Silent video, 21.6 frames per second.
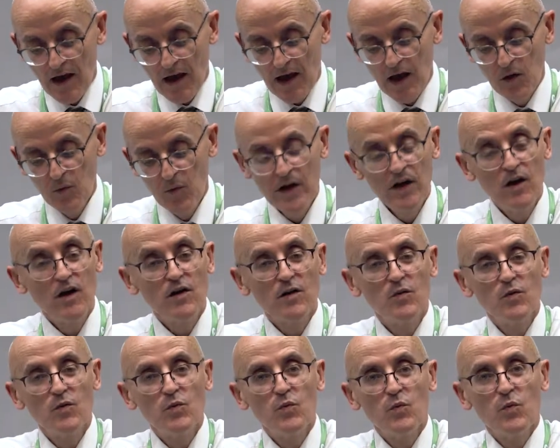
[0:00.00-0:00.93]
And
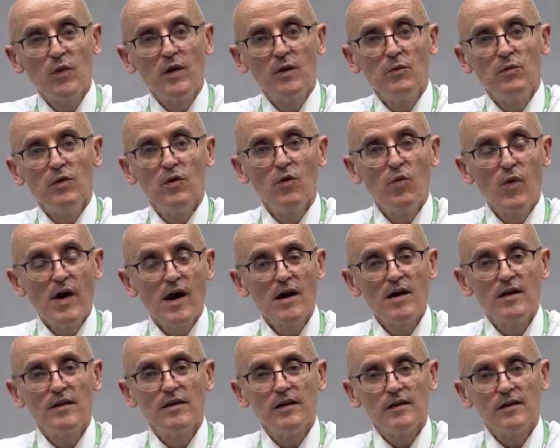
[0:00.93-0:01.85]
we were
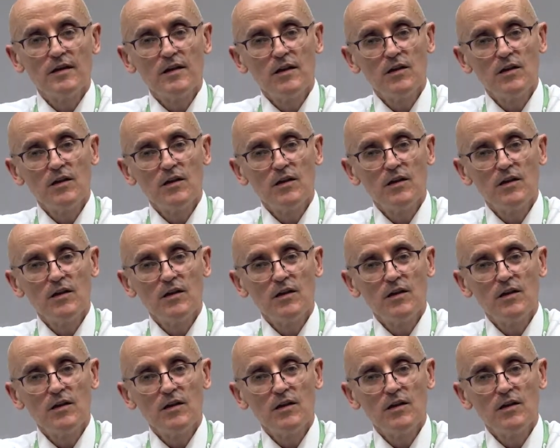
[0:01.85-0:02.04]
aware that